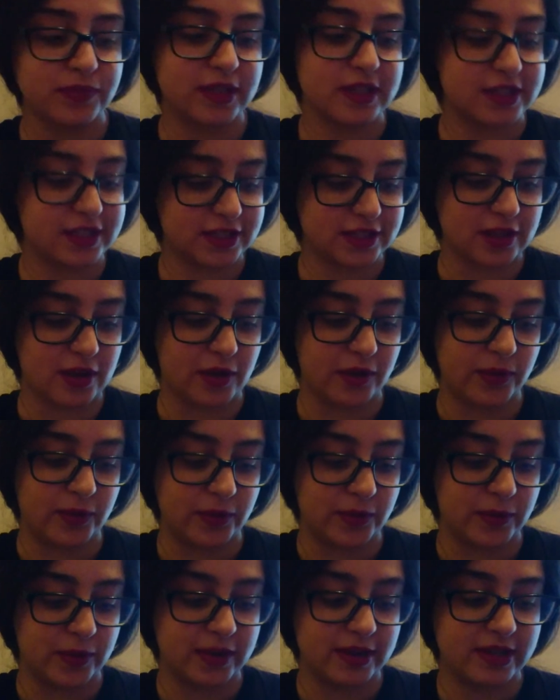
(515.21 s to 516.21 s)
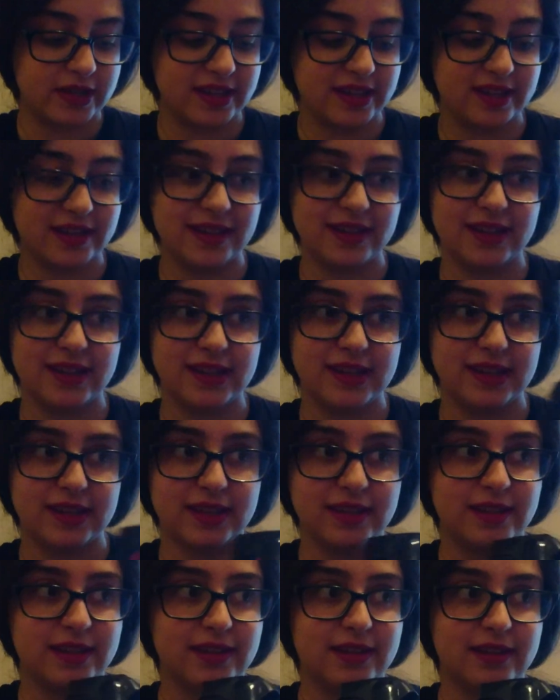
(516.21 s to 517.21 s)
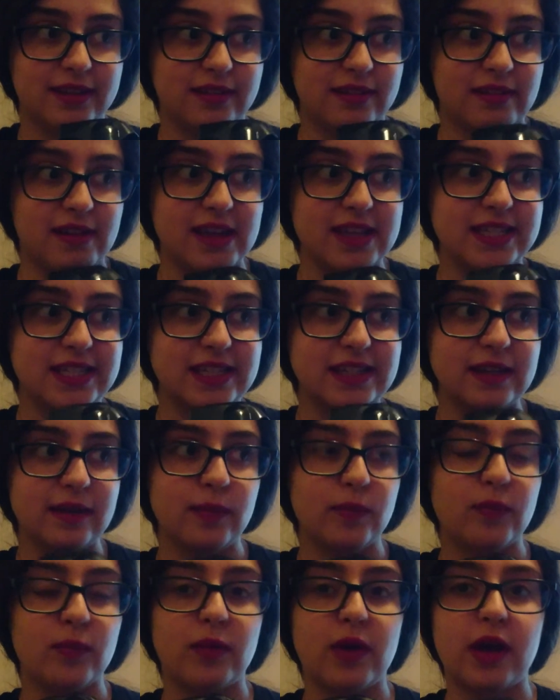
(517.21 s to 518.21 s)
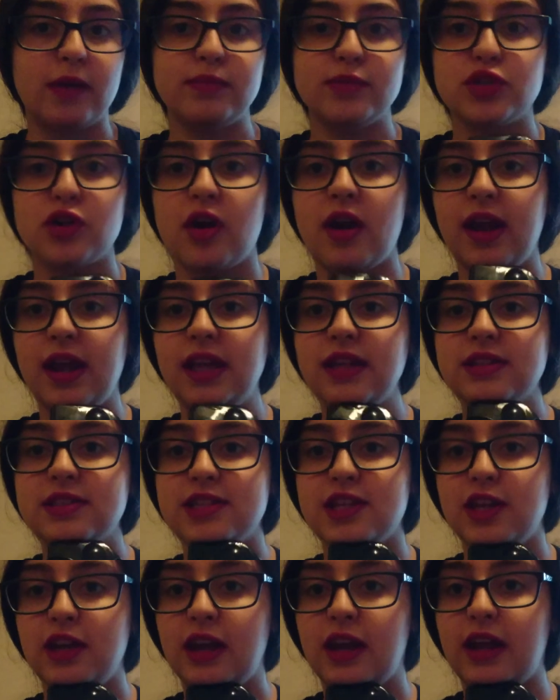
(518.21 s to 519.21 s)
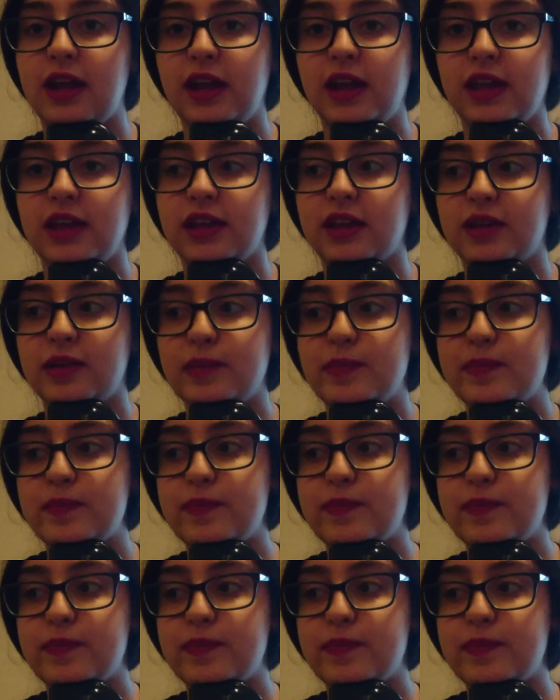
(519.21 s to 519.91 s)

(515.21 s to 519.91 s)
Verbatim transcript: So I didn't... I'm trying to like